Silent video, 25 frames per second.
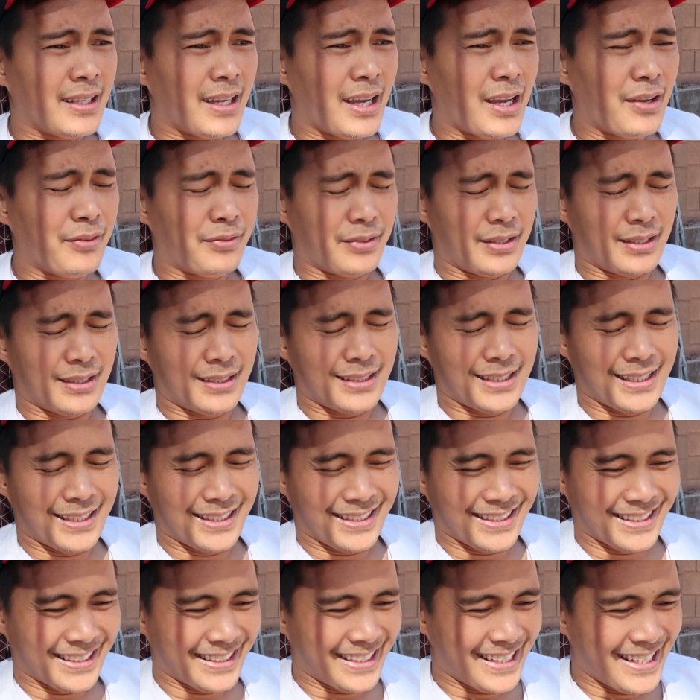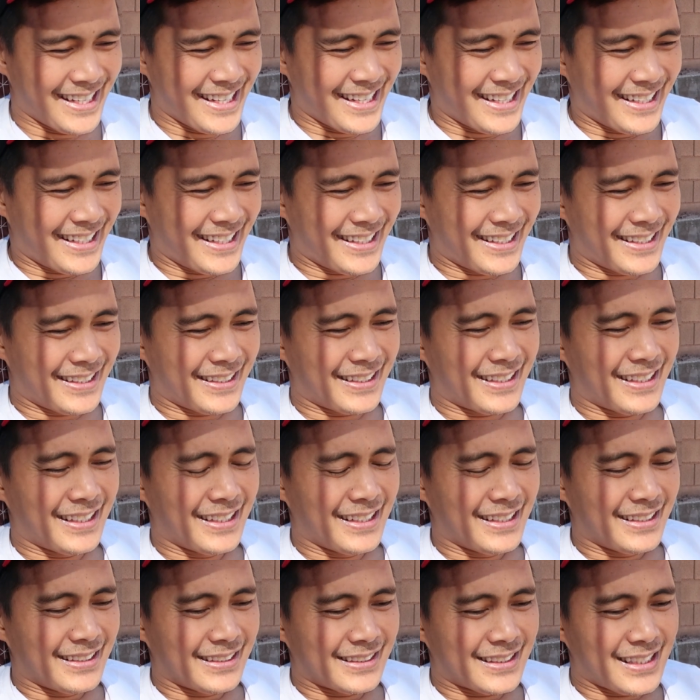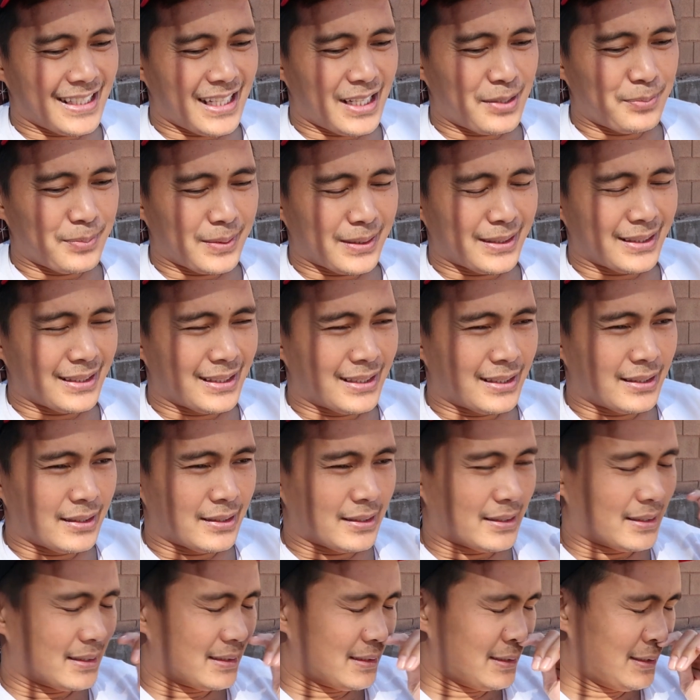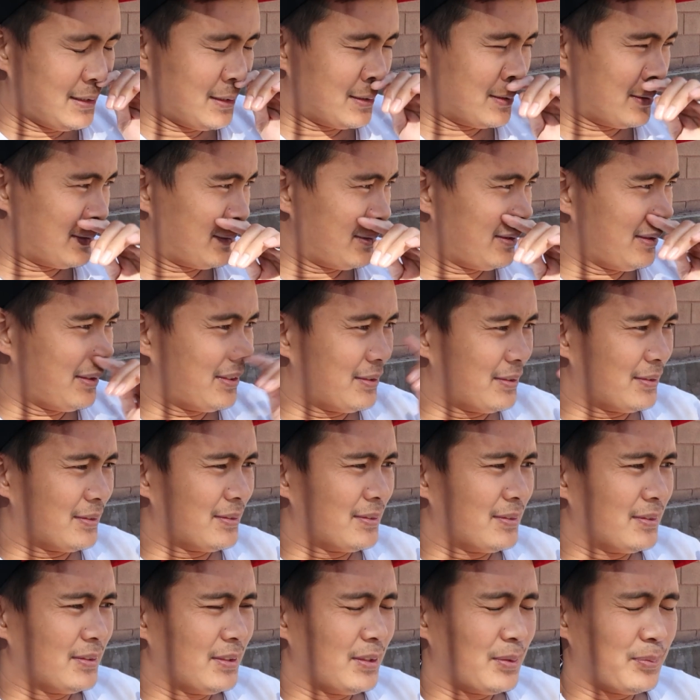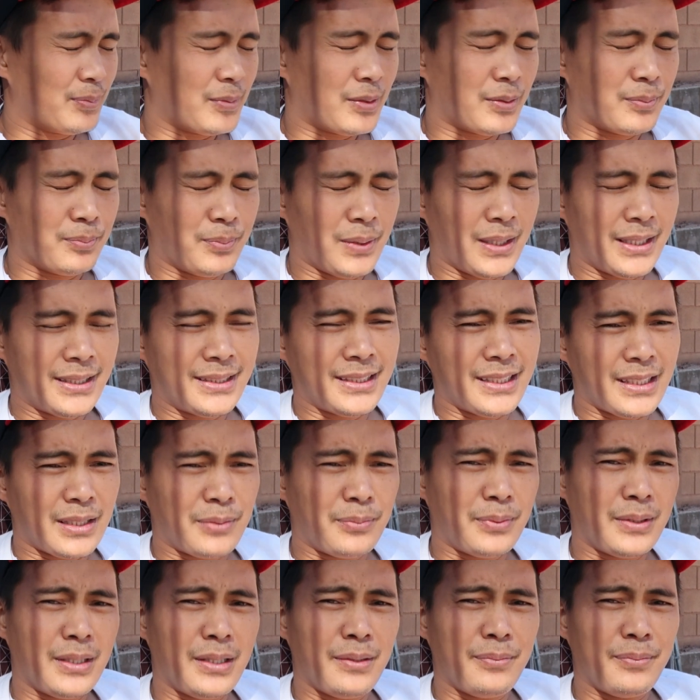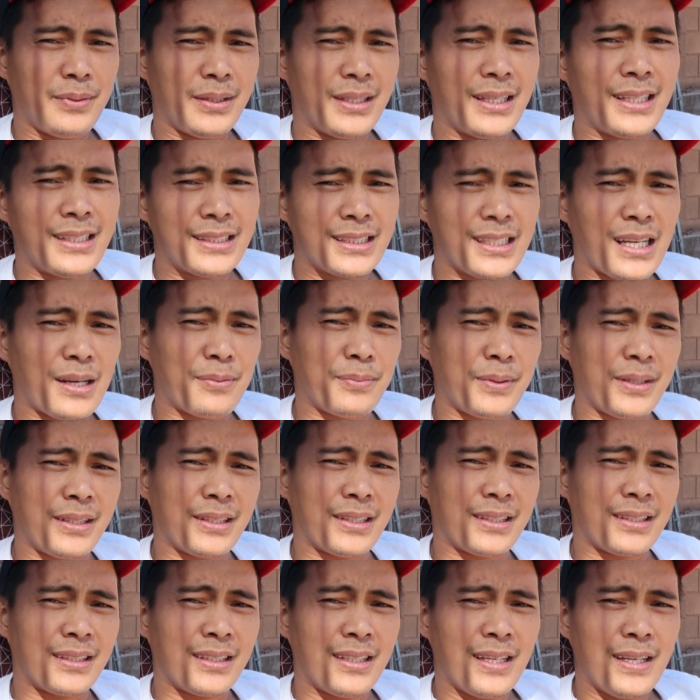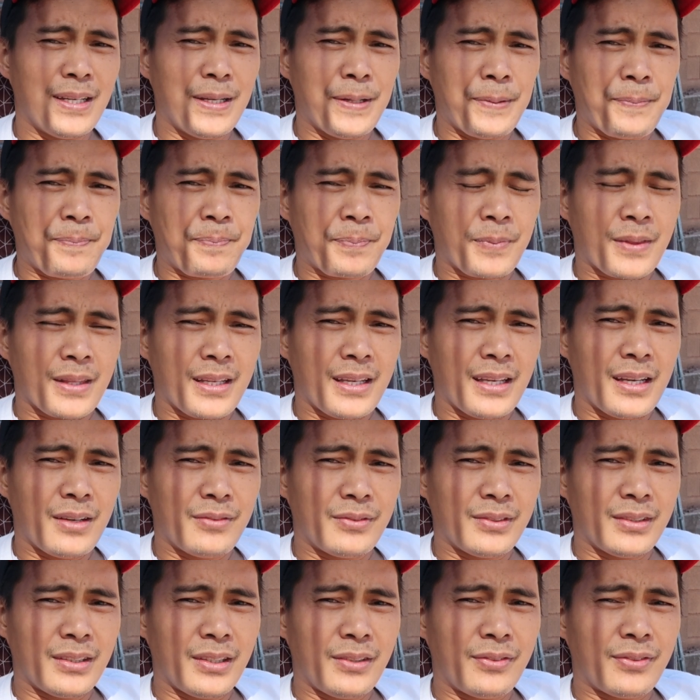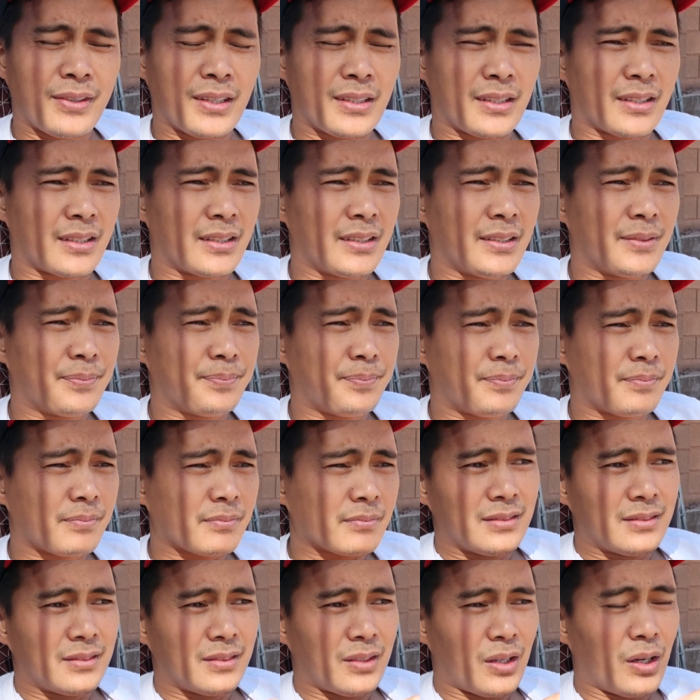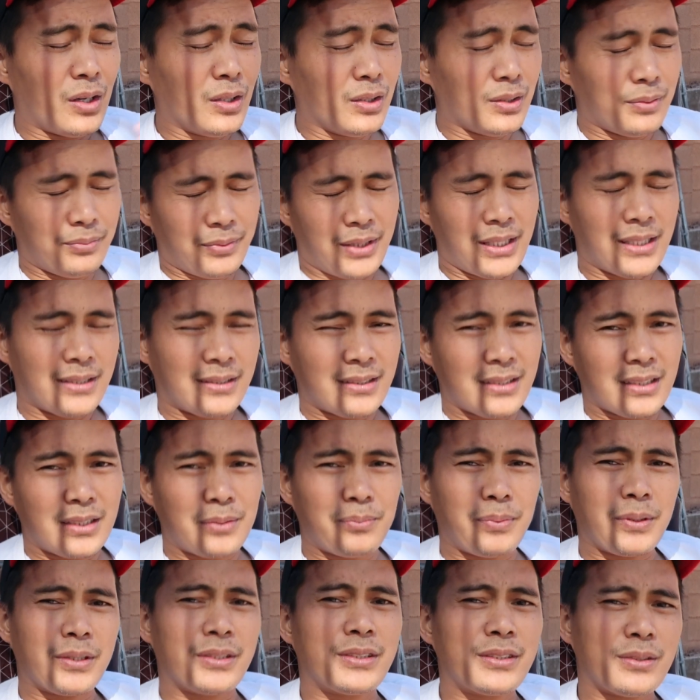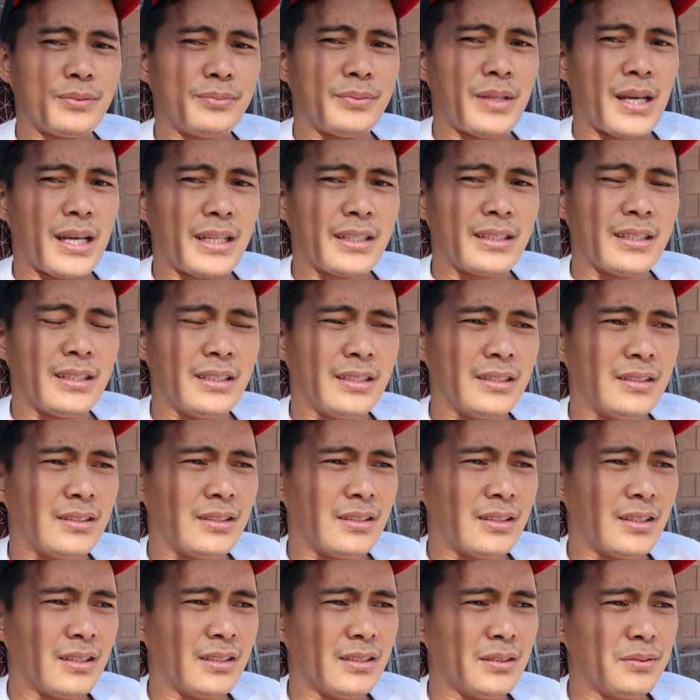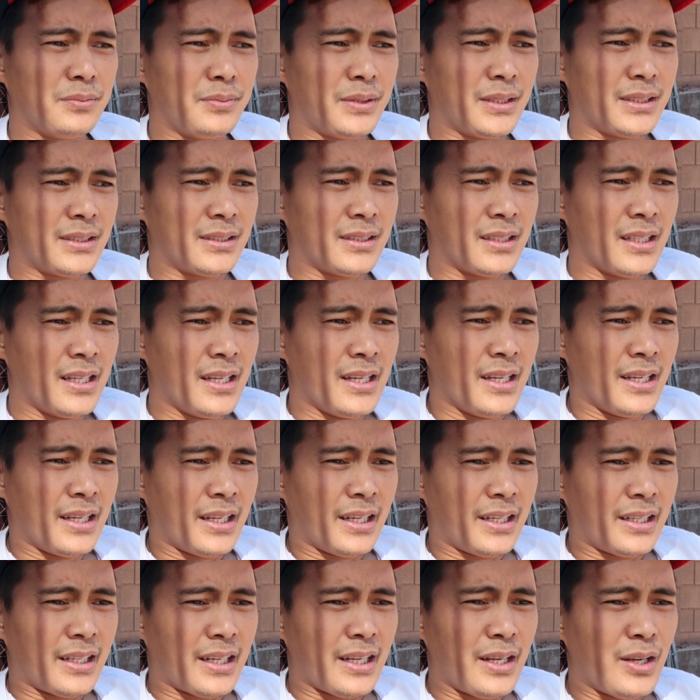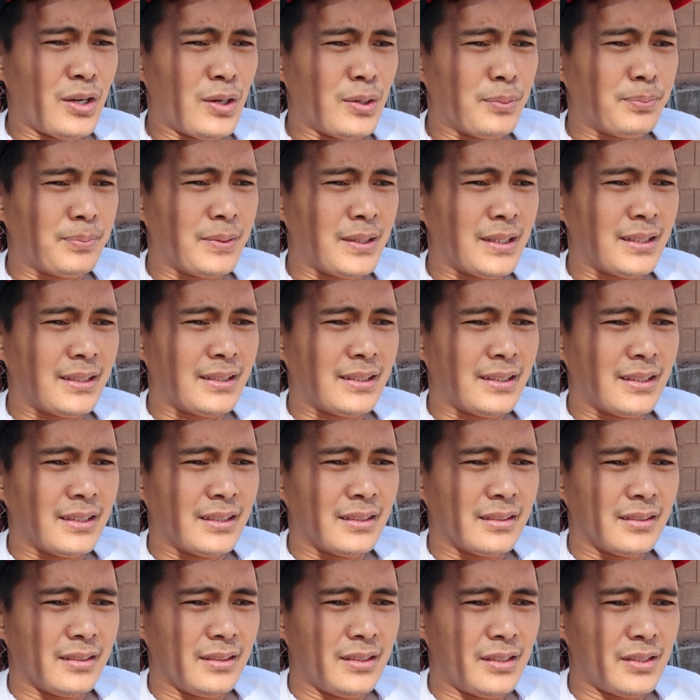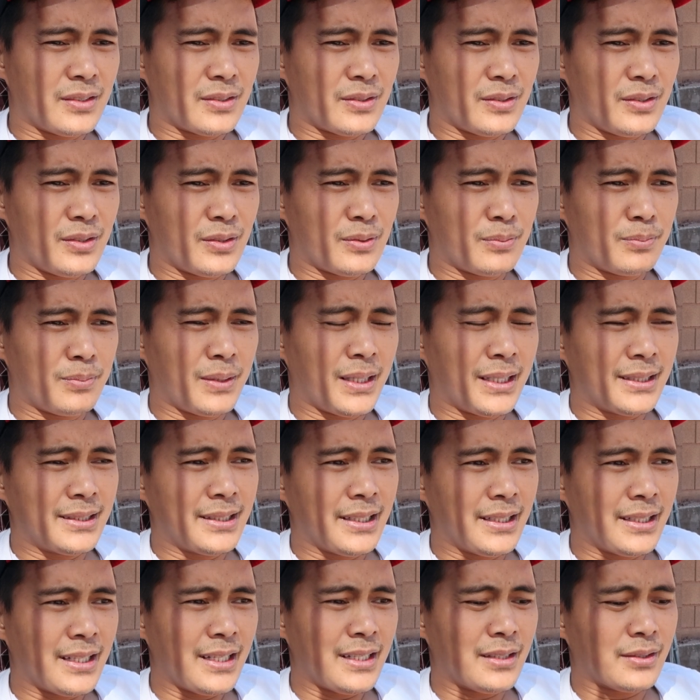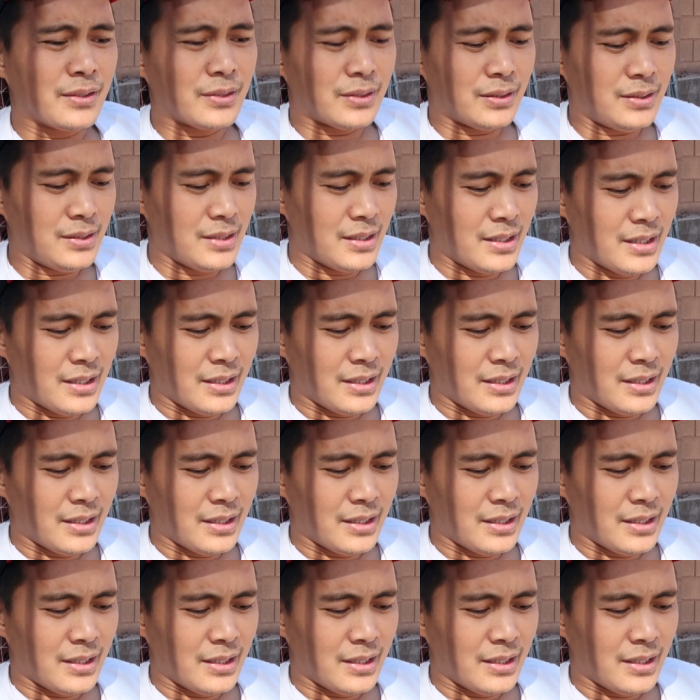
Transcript: heavens, and salamat na, you know, yung blessing na binibigay sa amin ng Heavenly Father. All of this is because of that. All of this. And I hope that, you know, yung blessing na ito,